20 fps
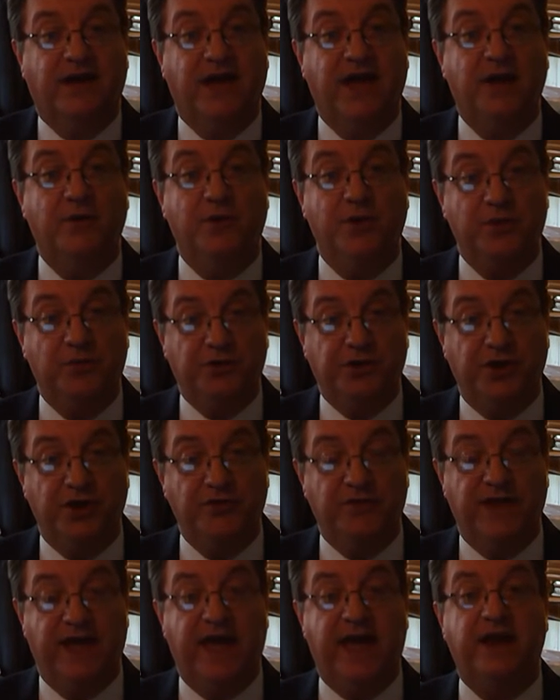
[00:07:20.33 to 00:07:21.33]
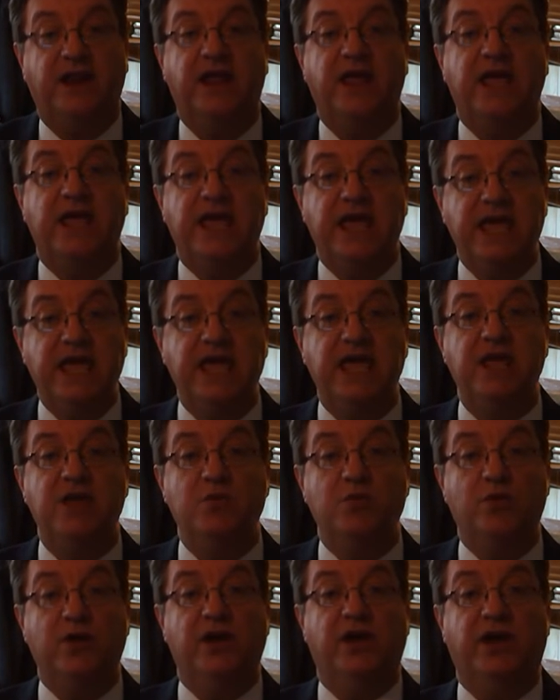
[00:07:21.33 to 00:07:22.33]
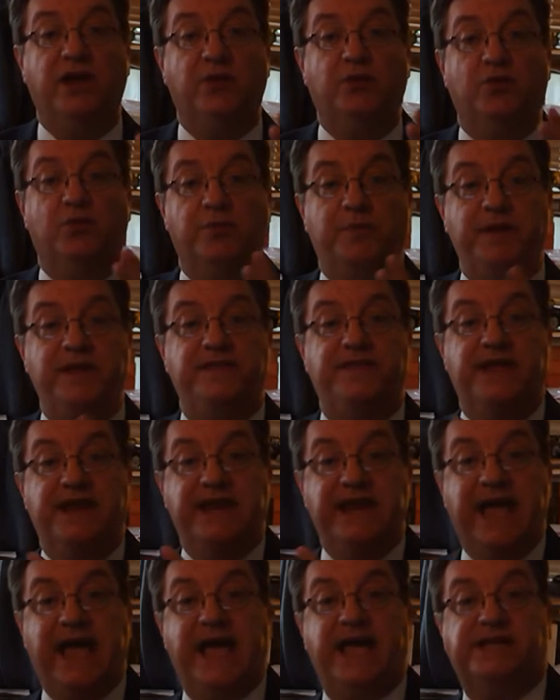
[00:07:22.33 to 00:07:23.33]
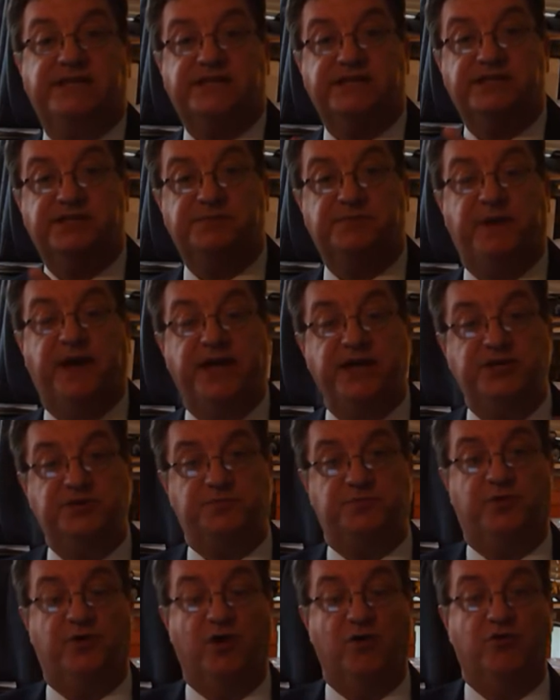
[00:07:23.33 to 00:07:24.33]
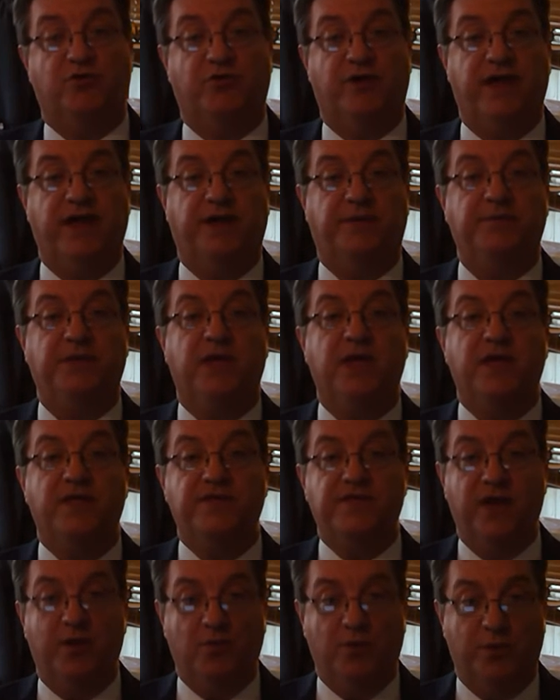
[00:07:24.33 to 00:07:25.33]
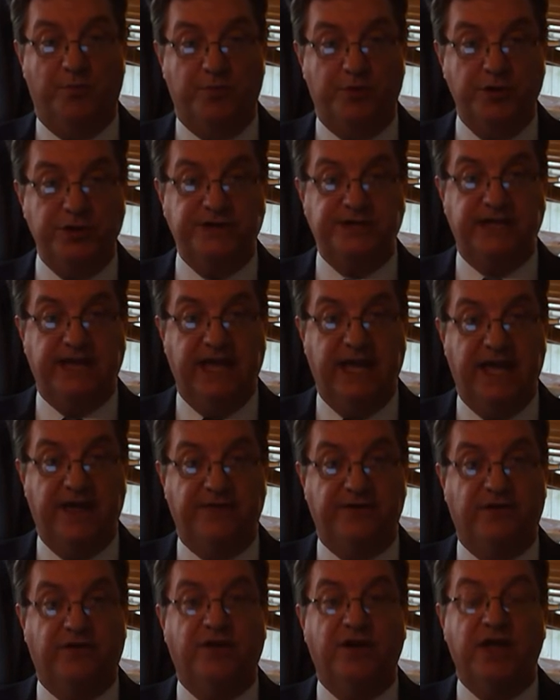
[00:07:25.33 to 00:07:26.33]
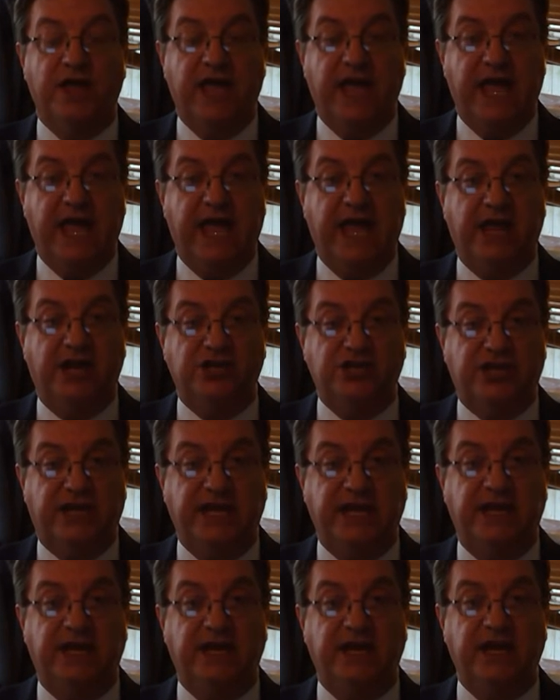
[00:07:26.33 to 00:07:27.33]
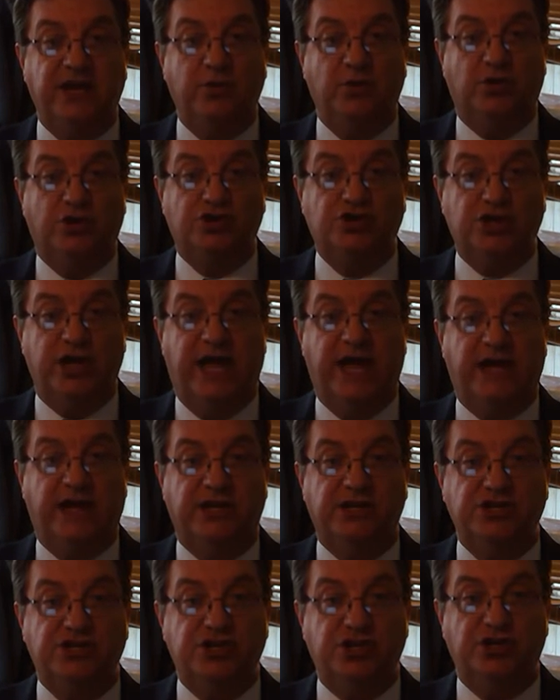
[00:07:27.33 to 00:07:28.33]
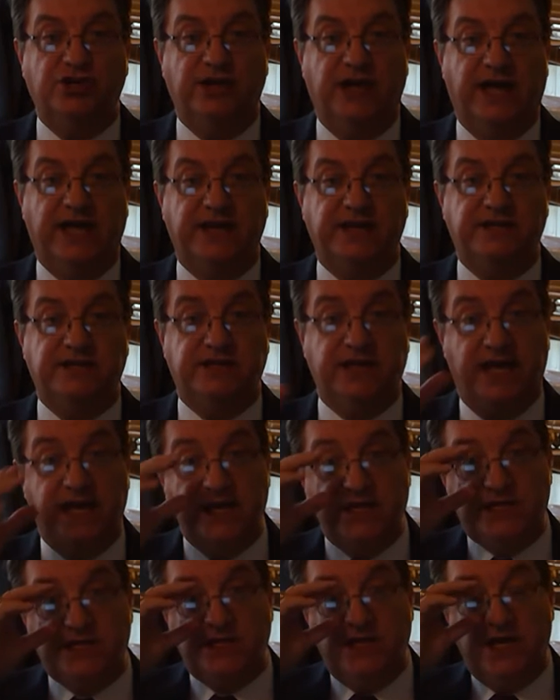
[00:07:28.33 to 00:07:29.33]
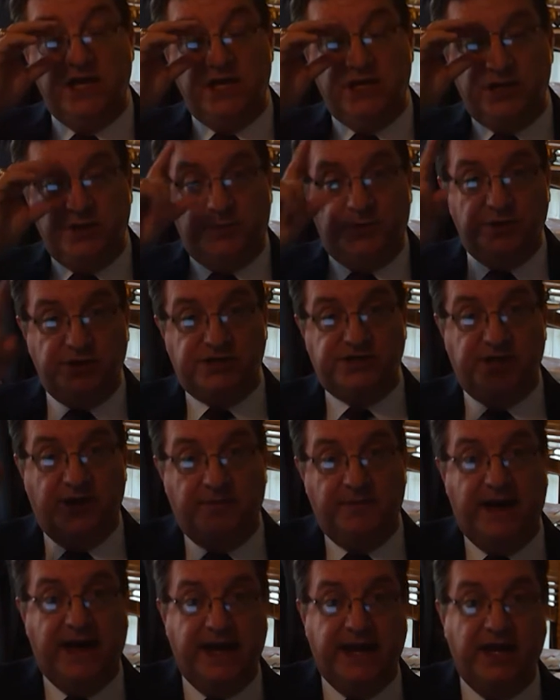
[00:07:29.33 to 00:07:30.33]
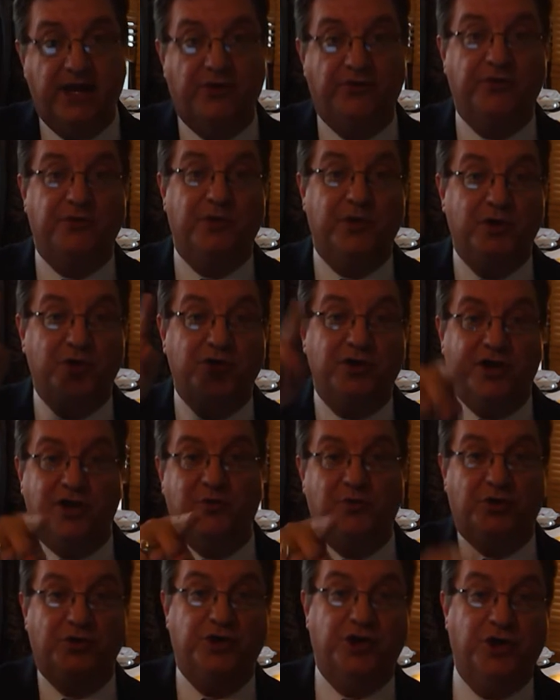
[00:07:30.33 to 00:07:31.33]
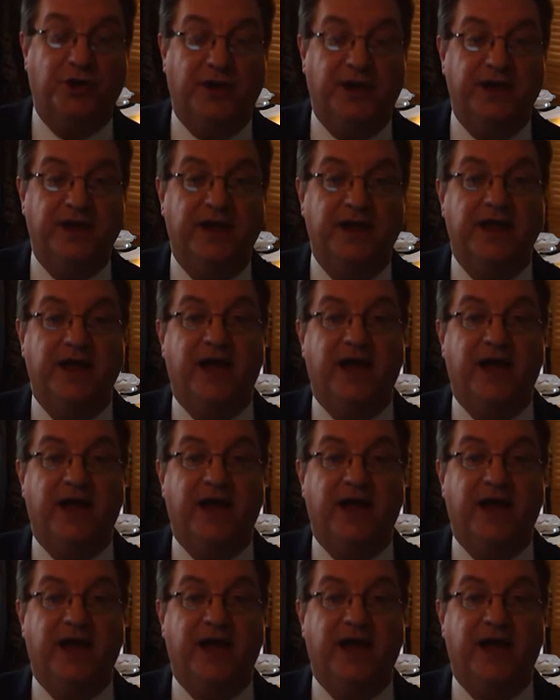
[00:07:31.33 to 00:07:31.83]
and we will do that. He will. It will be the NASA space program that will put together, and Kennedy will challenge the United States to put somebody on the moon, and we'll do it.